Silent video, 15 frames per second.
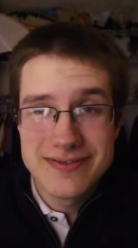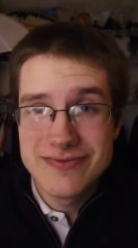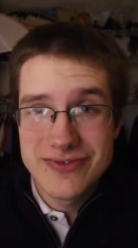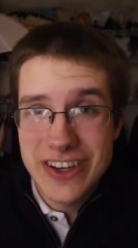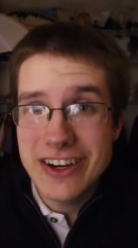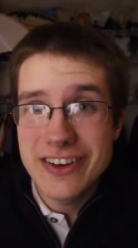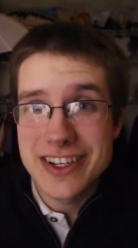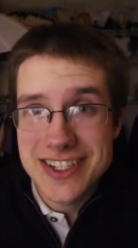
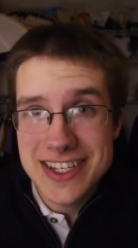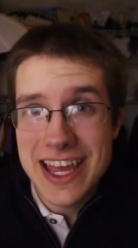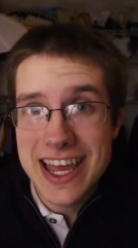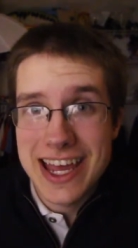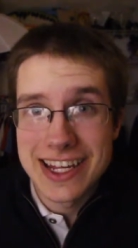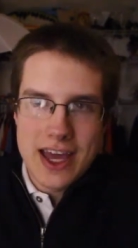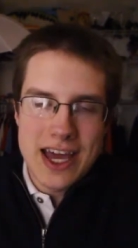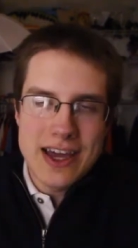Very
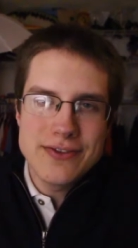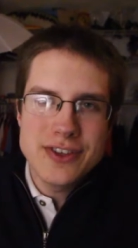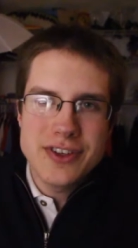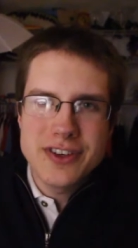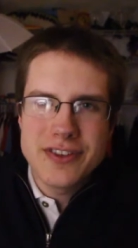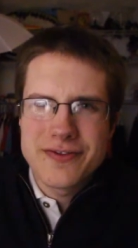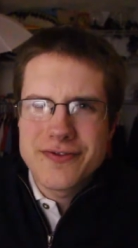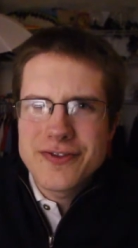sad.
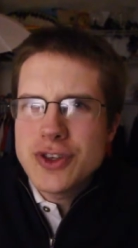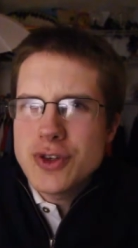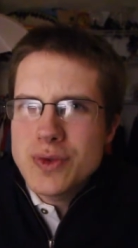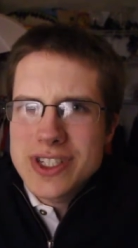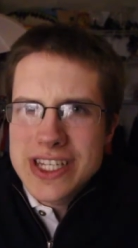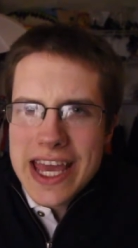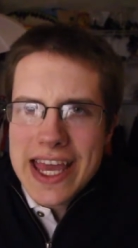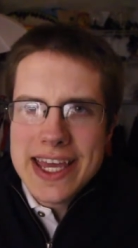After a few
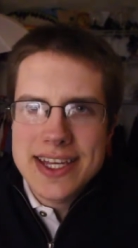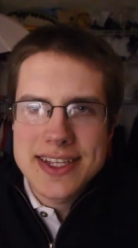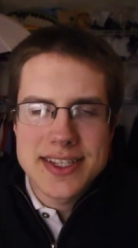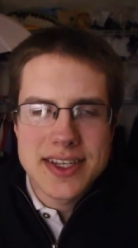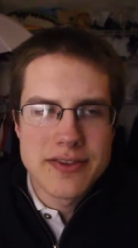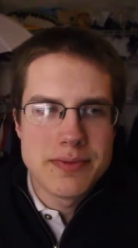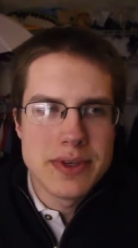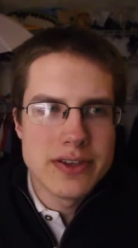days
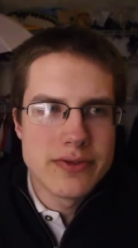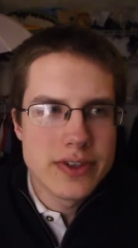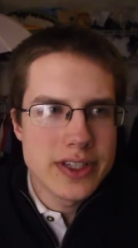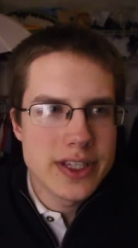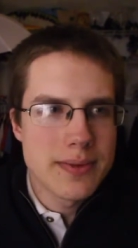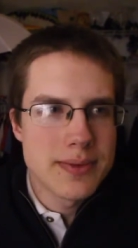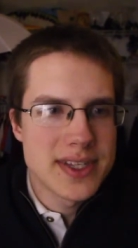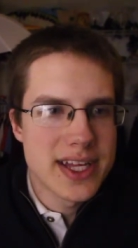of being
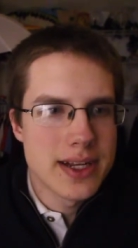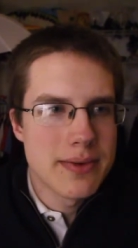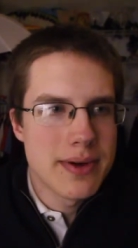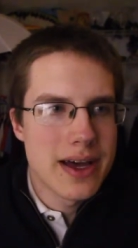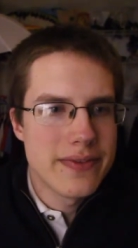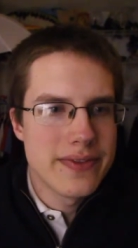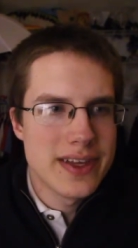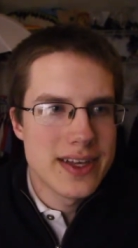really upset
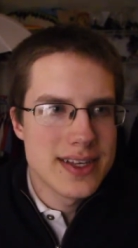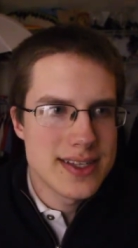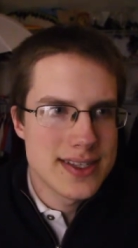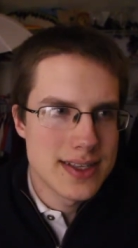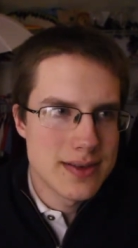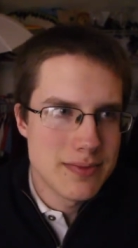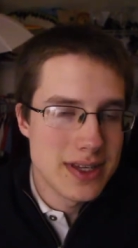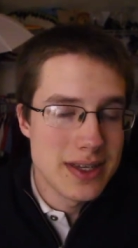about
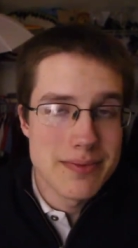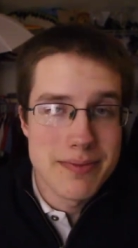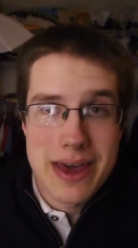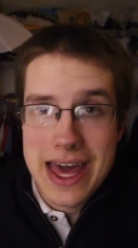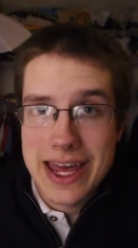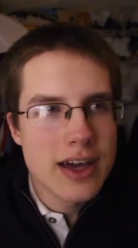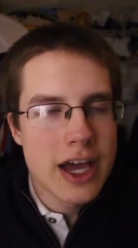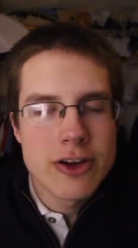this and being
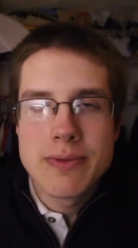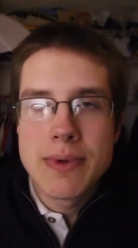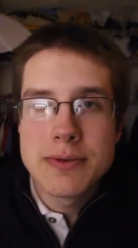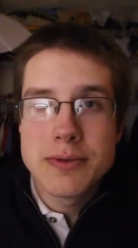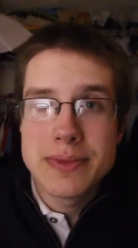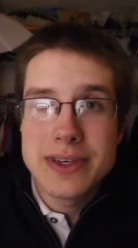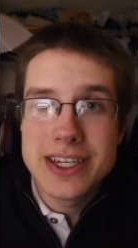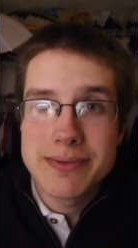mad, I remember
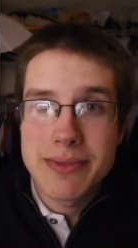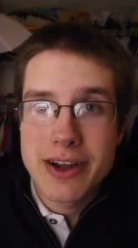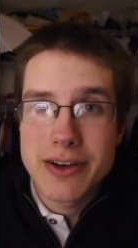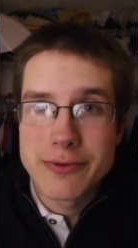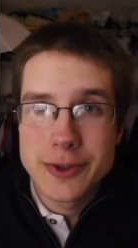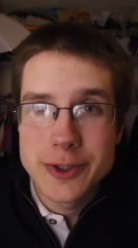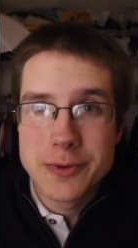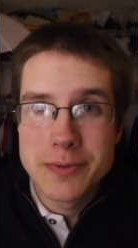being in my
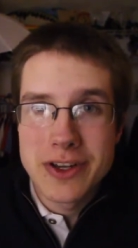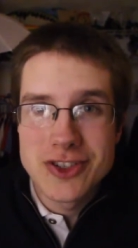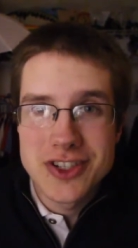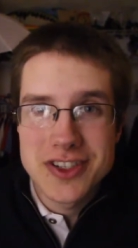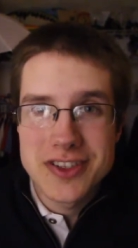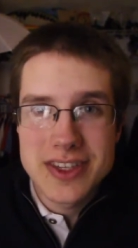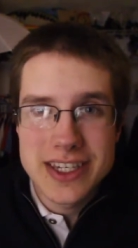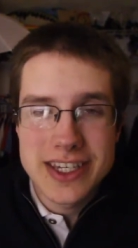room and
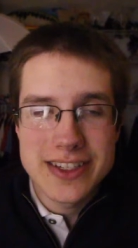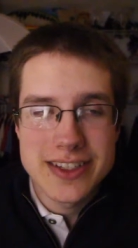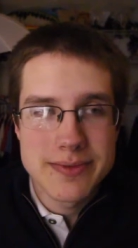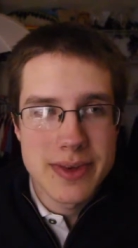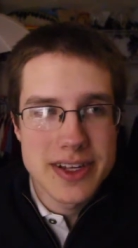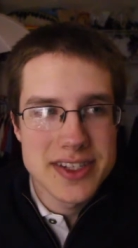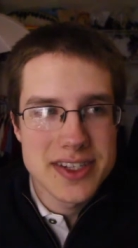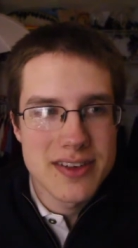just thinking to
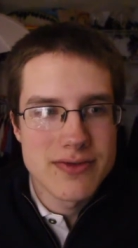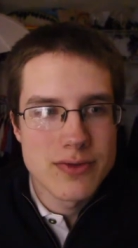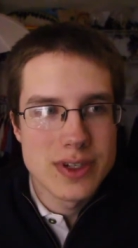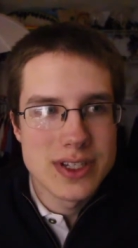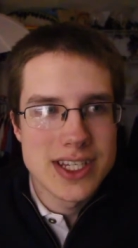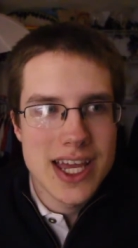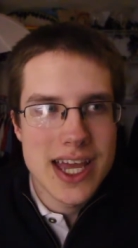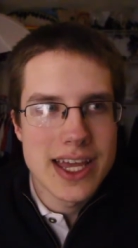myself
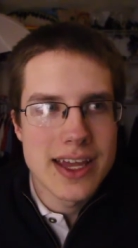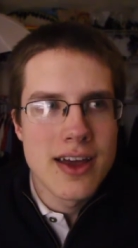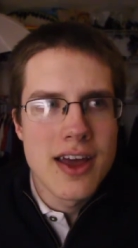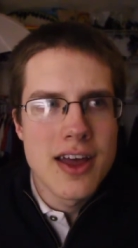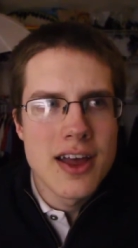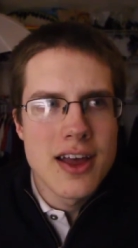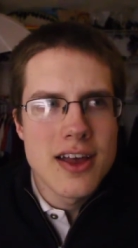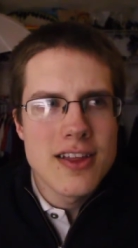one day,
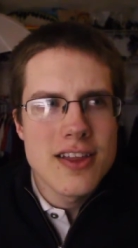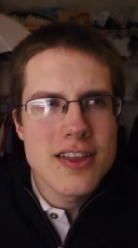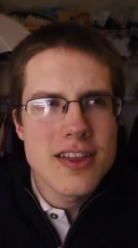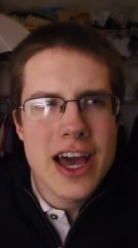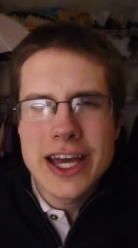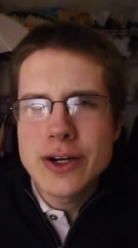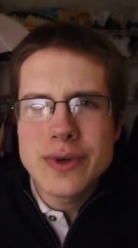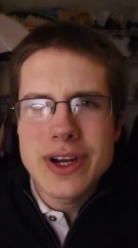
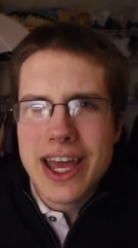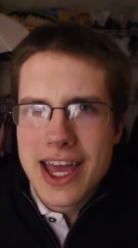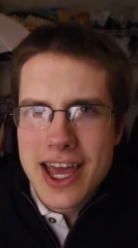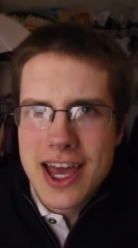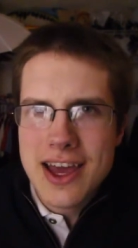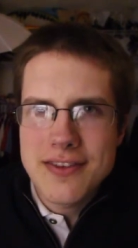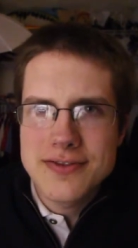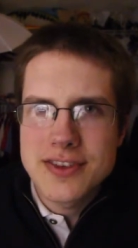I don't
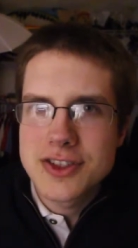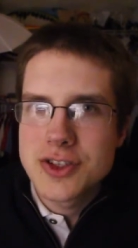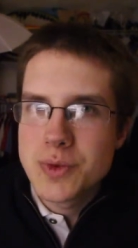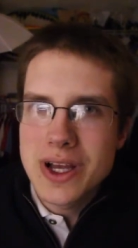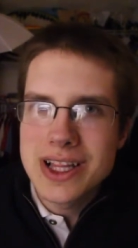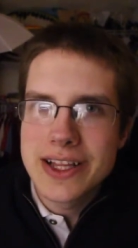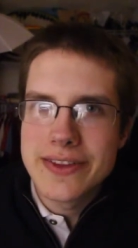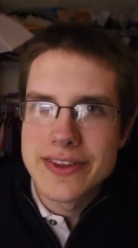have to
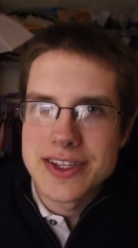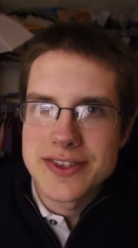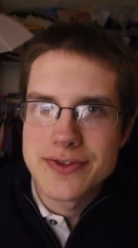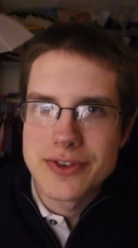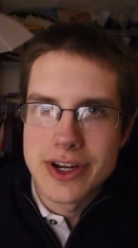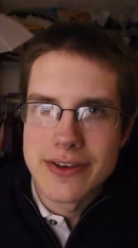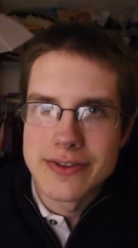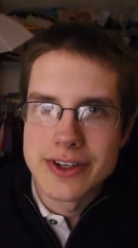dwell on this
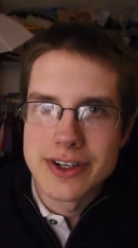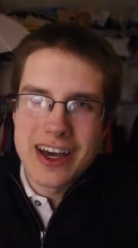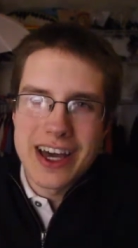forever.